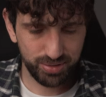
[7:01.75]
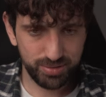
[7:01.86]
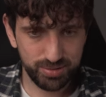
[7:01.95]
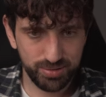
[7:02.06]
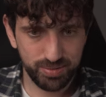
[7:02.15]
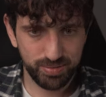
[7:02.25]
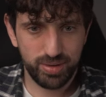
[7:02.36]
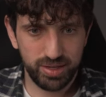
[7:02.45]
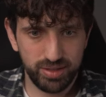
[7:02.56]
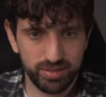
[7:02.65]
you
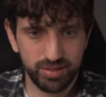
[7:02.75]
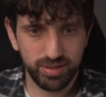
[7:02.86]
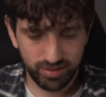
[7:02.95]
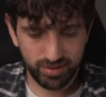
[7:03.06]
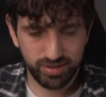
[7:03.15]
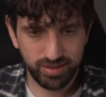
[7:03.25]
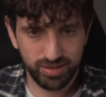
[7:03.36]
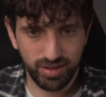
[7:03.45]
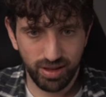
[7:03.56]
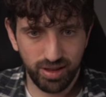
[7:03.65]
please
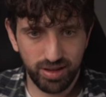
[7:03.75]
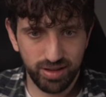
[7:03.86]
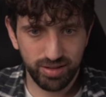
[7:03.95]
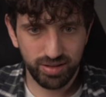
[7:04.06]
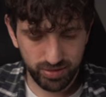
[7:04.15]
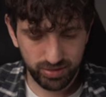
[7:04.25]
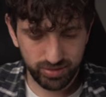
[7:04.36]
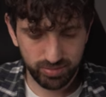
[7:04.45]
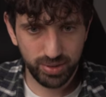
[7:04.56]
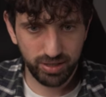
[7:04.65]
style
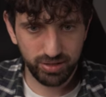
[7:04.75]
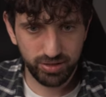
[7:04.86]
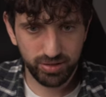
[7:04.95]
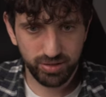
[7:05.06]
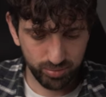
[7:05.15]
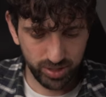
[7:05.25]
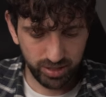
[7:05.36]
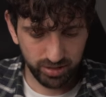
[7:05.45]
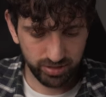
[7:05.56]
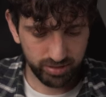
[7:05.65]
this page to
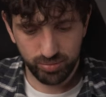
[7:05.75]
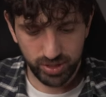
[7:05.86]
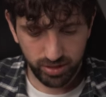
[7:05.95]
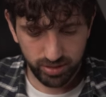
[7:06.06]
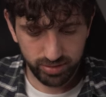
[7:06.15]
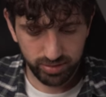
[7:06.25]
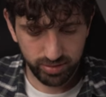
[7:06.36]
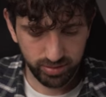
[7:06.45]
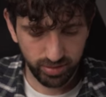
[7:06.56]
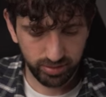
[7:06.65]
make it
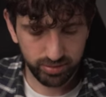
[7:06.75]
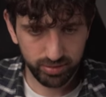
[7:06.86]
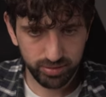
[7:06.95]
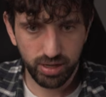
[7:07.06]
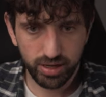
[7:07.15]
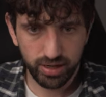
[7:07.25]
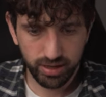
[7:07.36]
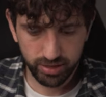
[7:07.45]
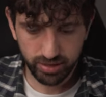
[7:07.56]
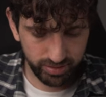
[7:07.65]
nicer? I
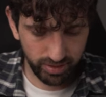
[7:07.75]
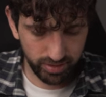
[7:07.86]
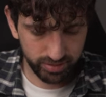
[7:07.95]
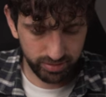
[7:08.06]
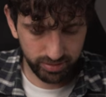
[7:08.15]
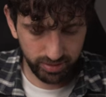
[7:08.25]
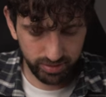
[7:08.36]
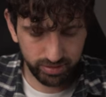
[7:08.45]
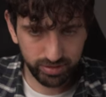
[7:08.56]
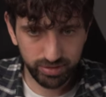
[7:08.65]
like dark
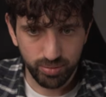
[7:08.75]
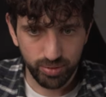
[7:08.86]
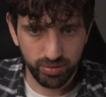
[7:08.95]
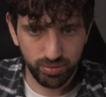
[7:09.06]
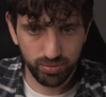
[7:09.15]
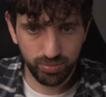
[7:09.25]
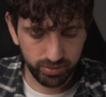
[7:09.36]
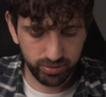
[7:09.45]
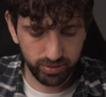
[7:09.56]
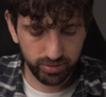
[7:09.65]
designs with a
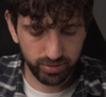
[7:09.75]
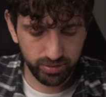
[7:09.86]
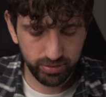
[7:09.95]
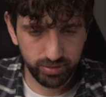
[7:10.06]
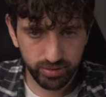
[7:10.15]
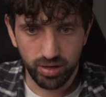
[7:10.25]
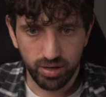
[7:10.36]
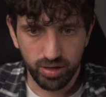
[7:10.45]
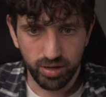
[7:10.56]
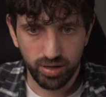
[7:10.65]

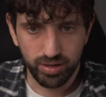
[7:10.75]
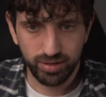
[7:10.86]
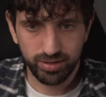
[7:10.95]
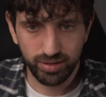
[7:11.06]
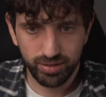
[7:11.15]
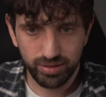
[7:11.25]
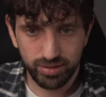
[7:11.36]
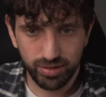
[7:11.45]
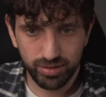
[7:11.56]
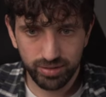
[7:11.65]

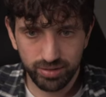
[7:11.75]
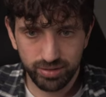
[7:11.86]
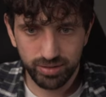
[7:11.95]
centered